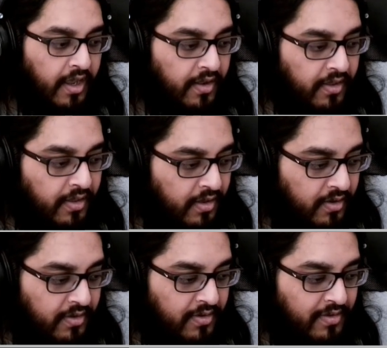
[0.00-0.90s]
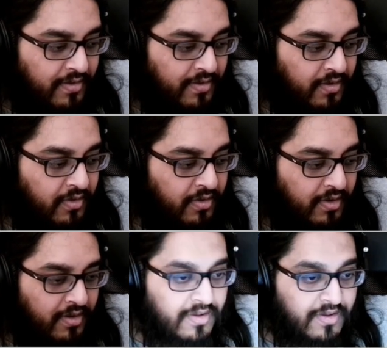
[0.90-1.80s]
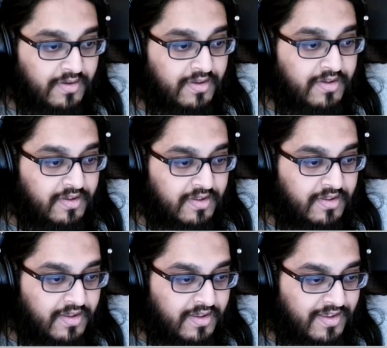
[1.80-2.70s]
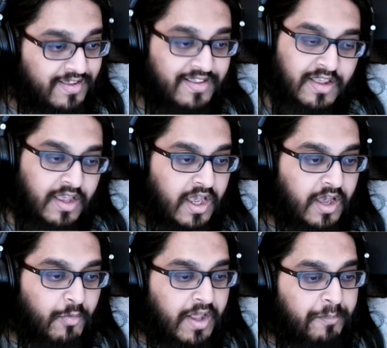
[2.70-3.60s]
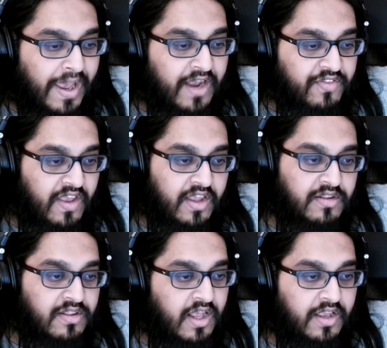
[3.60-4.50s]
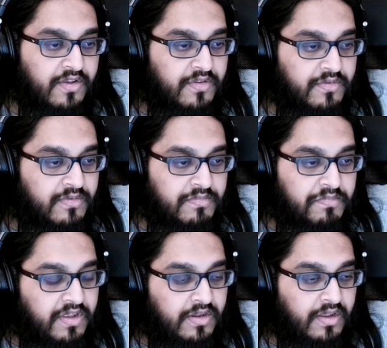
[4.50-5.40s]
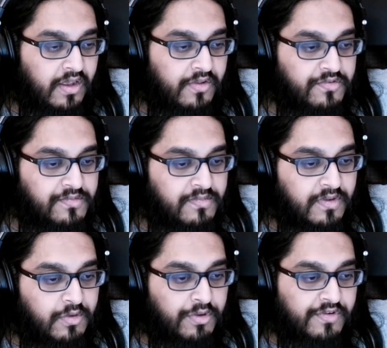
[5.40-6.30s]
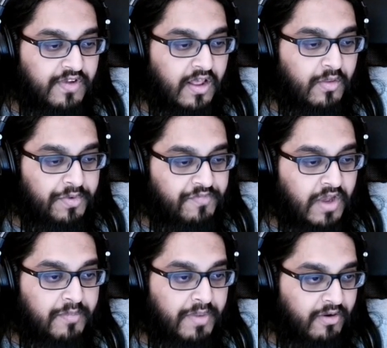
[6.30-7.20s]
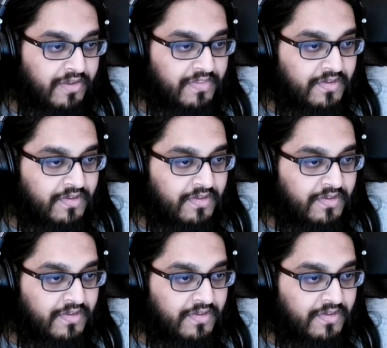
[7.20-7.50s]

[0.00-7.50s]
We need a KDE release for Fedora 7, that's all. Yeah, well, back then, like, detail, you could tell we've gotten better at this.